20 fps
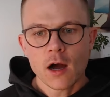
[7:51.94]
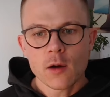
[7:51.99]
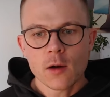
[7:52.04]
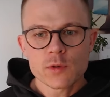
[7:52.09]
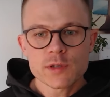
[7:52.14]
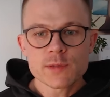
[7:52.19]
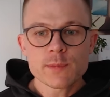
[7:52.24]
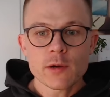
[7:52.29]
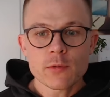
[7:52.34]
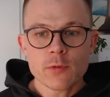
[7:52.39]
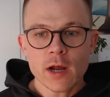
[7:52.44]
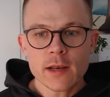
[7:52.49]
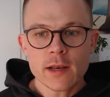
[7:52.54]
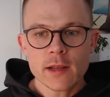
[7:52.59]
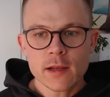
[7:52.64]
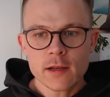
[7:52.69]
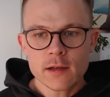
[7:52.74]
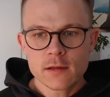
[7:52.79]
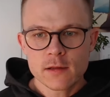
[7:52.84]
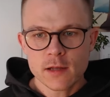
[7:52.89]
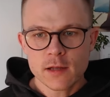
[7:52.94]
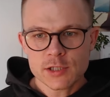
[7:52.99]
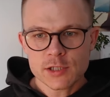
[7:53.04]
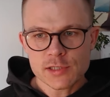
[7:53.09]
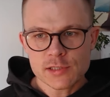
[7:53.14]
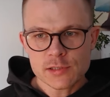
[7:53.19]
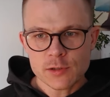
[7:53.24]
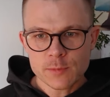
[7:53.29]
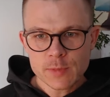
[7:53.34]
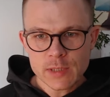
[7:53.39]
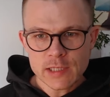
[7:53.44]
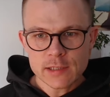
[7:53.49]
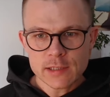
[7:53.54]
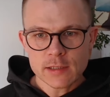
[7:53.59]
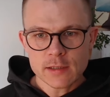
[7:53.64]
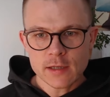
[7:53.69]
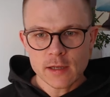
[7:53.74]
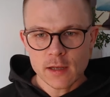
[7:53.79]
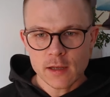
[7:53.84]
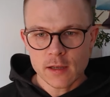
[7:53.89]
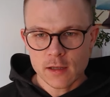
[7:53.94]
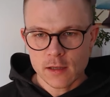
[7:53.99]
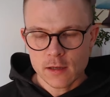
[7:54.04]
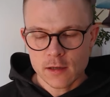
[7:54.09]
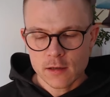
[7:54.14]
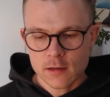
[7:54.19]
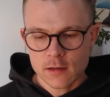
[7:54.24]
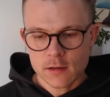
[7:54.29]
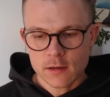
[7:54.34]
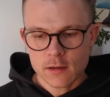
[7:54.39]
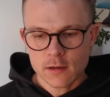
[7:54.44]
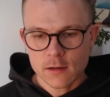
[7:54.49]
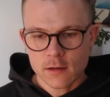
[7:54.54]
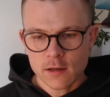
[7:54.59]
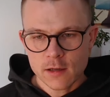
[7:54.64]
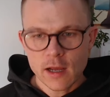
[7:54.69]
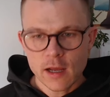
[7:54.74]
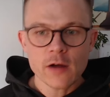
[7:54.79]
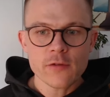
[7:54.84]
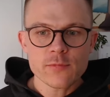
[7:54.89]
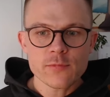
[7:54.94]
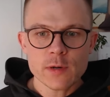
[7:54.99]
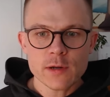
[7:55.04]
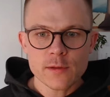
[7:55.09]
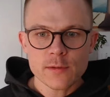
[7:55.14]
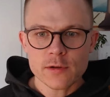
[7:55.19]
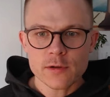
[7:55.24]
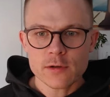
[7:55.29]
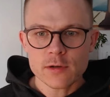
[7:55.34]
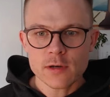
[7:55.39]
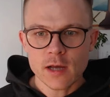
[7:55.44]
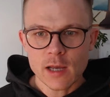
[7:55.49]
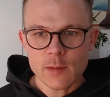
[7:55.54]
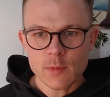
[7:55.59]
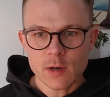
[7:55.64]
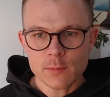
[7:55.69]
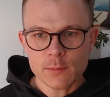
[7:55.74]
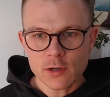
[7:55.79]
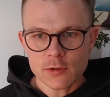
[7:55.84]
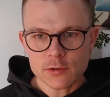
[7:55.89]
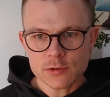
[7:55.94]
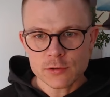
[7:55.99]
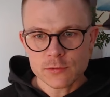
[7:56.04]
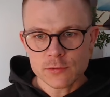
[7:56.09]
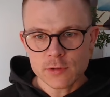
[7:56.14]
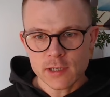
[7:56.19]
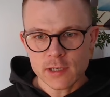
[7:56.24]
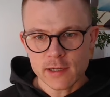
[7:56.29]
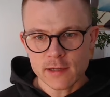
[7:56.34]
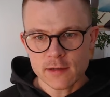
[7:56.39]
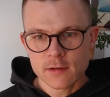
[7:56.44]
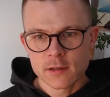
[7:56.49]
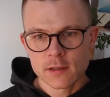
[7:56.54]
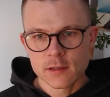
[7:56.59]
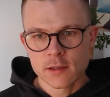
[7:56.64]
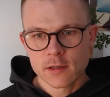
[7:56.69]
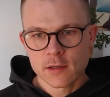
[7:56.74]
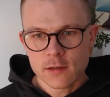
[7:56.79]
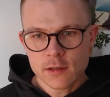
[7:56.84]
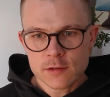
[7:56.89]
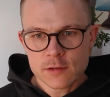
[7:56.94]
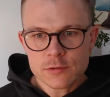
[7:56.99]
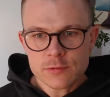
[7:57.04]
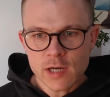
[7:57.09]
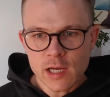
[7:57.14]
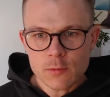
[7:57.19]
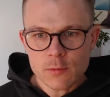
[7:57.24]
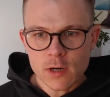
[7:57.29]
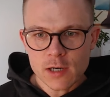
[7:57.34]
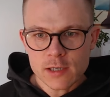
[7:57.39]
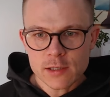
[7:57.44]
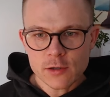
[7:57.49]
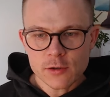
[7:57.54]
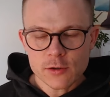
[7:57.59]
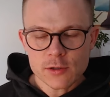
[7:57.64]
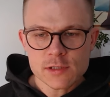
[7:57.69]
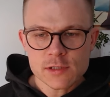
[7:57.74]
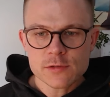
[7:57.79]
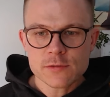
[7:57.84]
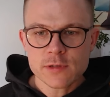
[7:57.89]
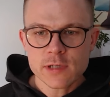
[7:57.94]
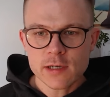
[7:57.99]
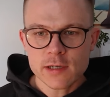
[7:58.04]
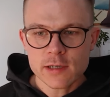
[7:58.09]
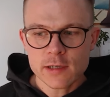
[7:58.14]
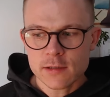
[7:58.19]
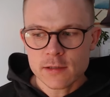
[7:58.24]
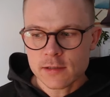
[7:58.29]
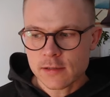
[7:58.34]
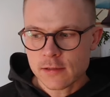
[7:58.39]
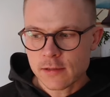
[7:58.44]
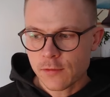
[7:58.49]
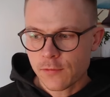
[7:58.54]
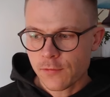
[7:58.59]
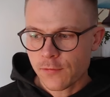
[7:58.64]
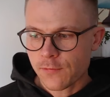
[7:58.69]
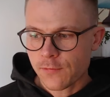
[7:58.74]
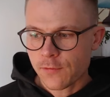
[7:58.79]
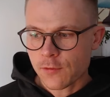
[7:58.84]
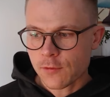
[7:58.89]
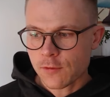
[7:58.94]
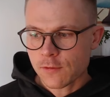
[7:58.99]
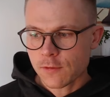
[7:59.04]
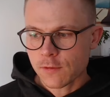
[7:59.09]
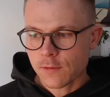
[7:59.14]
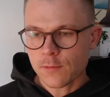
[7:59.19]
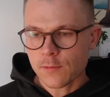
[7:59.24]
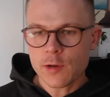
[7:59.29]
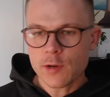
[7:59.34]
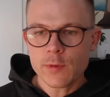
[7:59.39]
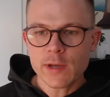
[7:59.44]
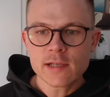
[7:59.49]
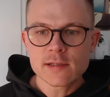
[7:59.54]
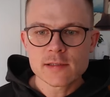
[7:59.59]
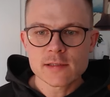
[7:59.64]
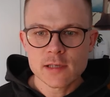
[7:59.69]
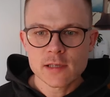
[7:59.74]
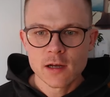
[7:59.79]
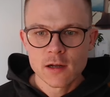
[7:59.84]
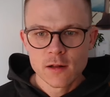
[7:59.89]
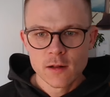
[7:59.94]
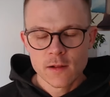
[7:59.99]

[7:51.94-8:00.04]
with my running, I just completed a half marathon. I'm about to do a trail run in Austria in 3 weeks.